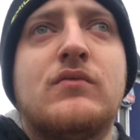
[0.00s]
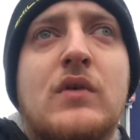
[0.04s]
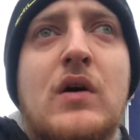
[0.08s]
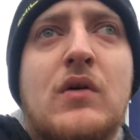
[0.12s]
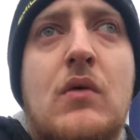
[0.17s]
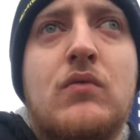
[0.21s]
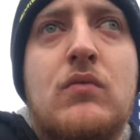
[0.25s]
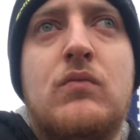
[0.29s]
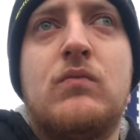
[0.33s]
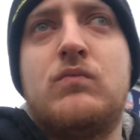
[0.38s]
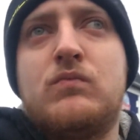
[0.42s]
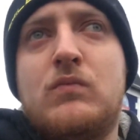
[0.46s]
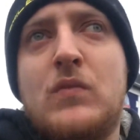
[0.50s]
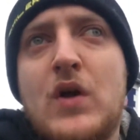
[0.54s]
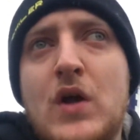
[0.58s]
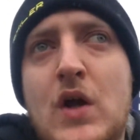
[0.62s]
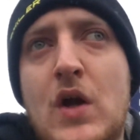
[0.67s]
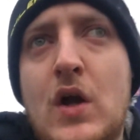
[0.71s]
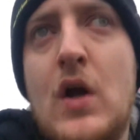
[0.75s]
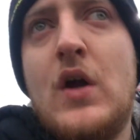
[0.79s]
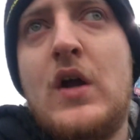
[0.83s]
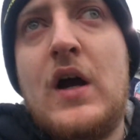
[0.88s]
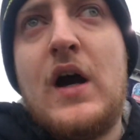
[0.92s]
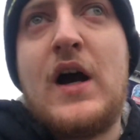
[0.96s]
Well,
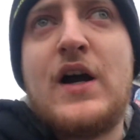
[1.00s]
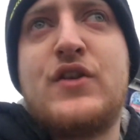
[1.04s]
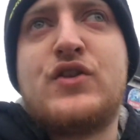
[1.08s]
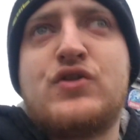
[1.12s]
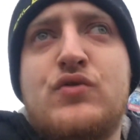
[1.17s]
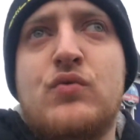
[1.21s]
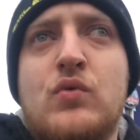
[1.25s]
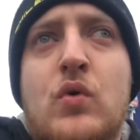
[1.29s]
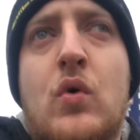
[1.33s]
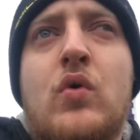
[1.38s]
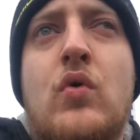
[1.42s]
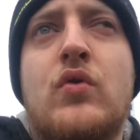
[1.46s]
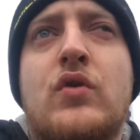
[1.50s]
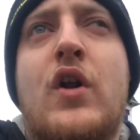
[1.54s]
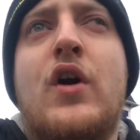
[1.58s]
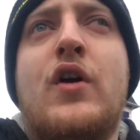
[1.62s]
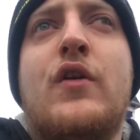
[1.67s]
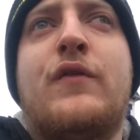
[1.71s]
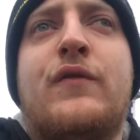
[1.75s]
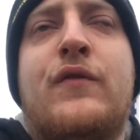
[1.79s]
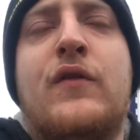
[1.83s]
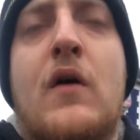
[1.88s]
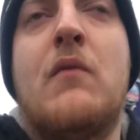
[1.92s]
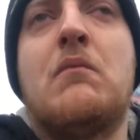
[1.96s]
as you all
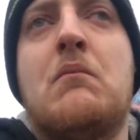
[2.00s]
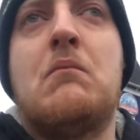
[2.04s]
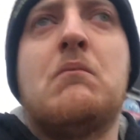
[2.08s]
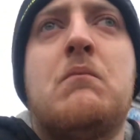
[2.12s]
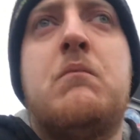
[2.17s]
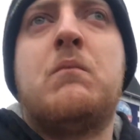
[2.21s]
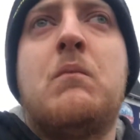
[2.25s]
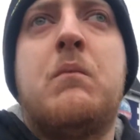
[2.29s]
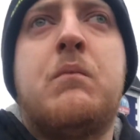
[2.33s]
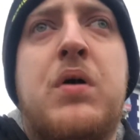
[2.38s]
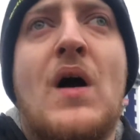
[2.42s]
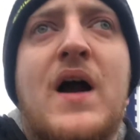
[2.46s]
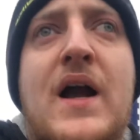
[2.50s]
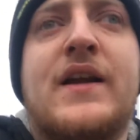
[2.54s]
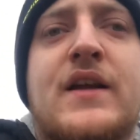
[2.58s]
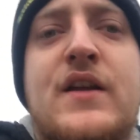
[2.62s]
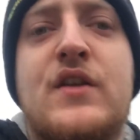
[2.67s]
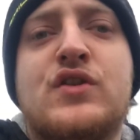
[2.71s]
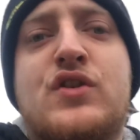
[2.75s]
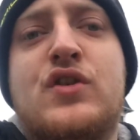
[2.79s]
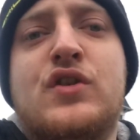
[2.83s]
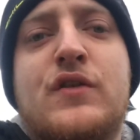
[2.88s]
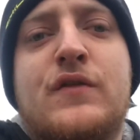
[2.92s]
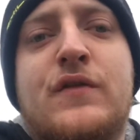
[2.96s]
know, from back
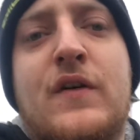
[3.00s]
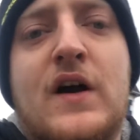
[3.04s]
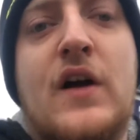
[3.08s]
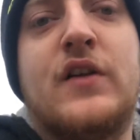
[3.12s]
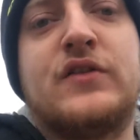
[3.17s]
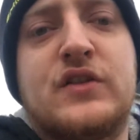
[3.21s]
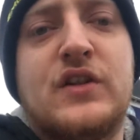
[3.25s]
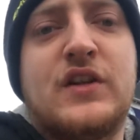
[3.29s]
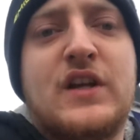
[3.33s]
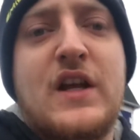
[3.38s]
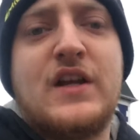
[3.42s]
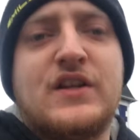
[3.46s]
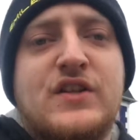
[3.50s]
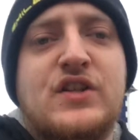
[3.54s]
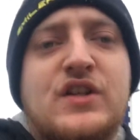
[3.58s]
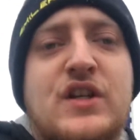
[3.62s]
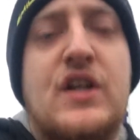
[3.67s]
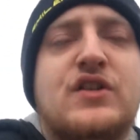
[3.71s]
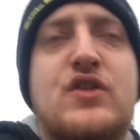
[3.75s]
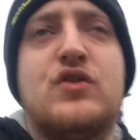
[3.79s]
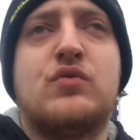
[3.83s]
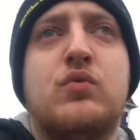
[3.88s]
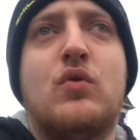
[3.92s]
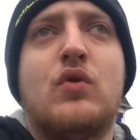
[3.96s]
in
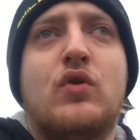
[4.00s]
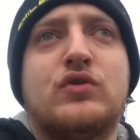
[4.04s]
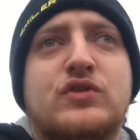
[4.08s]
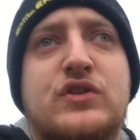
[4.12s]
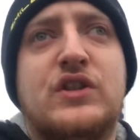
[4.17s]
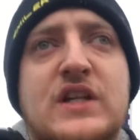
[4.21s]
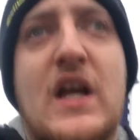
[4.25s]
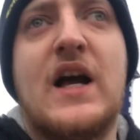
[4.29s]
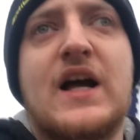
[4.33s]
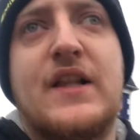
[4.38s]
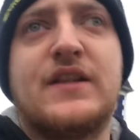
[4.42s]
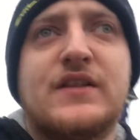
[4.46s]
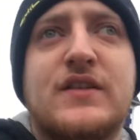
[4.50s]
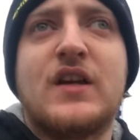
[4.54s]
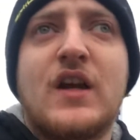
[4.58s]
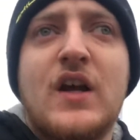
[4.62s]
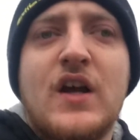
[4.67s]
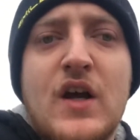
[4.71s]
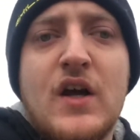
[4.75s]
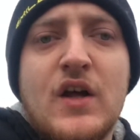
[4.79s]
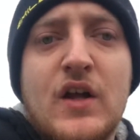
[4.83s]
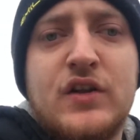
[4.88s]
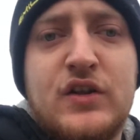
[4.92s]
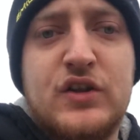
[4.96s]
2018 towards the end,
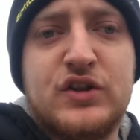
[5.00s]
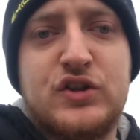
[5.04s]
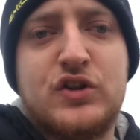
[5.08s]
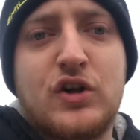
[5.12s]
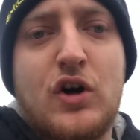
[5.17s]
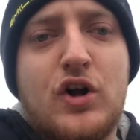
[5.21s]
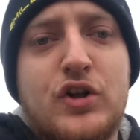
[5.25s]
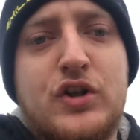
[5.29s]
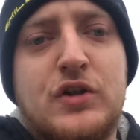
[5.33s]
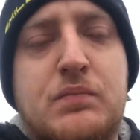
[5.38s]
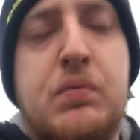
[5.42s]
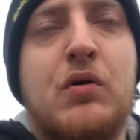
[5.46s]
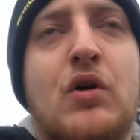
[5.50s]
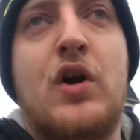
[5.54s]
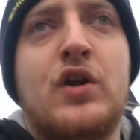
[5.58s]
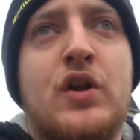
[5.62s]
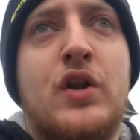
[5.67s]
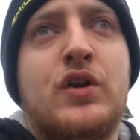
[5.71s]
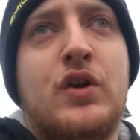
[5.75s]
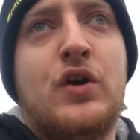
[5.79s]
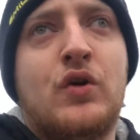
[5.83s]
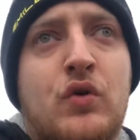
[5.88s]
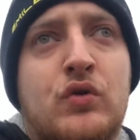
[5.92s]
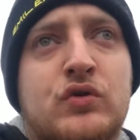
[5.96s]
they started putting
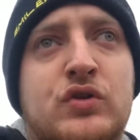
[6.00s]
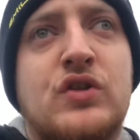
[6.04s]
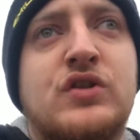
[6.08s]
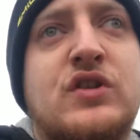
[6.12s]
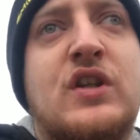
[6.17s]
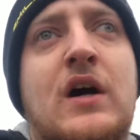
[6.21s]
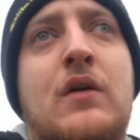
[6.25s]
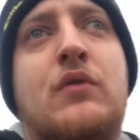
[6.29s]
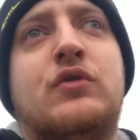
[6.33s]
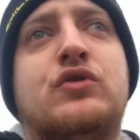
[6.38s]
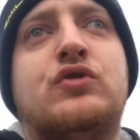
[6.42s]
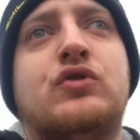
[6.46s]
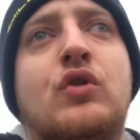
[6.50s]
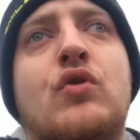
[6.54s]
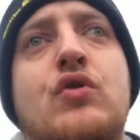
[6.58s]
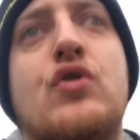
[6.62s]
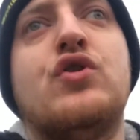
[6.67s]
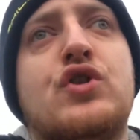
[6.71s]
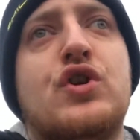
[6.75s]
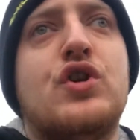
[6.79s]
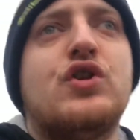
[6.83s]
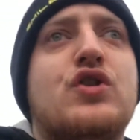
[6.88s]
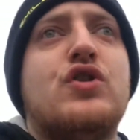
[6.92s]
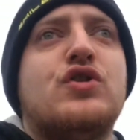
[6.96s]
the Alton Towers
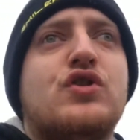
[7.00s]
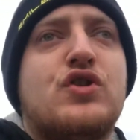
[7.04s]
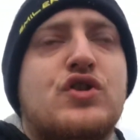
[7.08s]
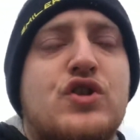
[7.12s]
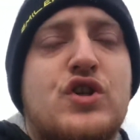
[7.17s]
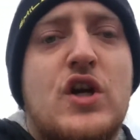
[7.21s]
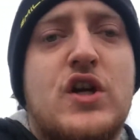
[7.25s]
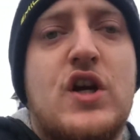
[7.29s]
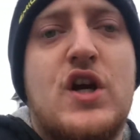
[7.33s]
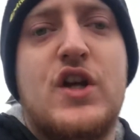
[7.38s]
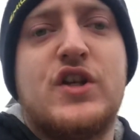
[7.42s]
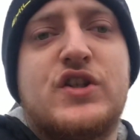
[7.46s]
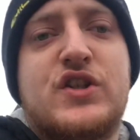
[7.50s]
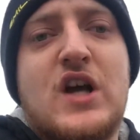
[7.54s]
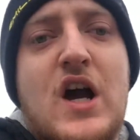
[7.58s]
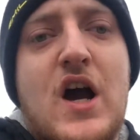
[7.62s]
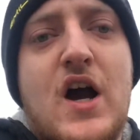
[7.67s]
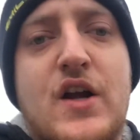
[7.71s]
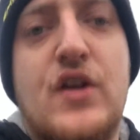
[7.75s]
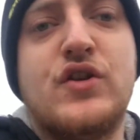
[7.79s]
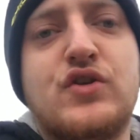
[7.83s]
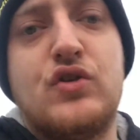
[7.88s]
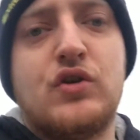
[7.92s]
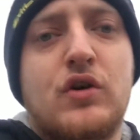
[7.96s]
dungeons
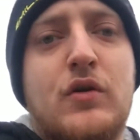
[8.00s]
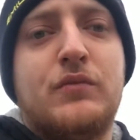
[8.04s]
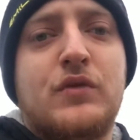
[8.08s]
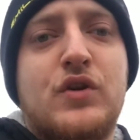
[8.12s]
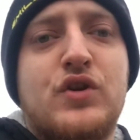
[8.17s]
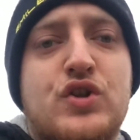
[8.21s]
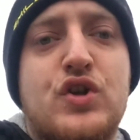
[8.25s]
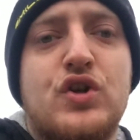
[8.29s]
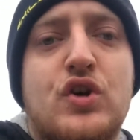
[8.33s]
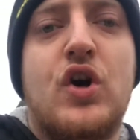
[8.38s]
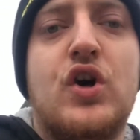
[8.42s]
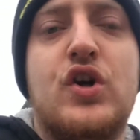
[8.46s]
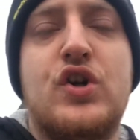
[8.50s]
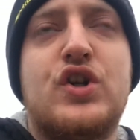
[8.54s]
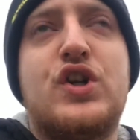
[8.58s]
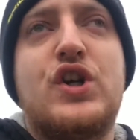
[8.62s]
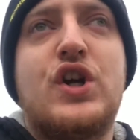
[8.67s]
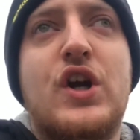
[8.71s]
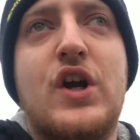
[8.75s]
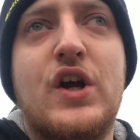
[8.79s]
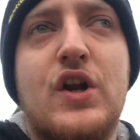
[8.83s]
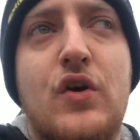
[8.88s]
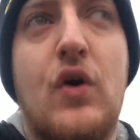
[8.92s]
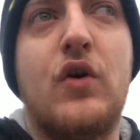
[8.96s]
signs up, the judge
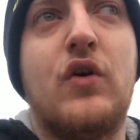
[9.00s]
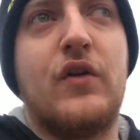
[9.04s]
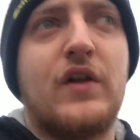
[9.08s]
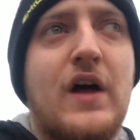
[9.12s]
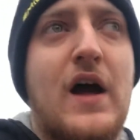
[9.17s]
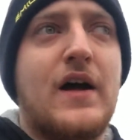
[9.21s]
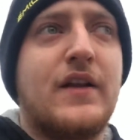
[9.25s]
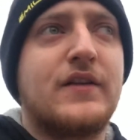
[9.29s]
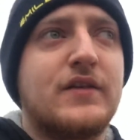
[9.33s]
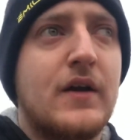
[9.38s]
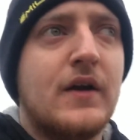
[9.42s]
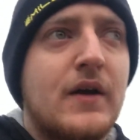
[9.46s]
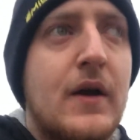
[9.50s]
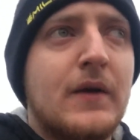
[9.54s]
and all that.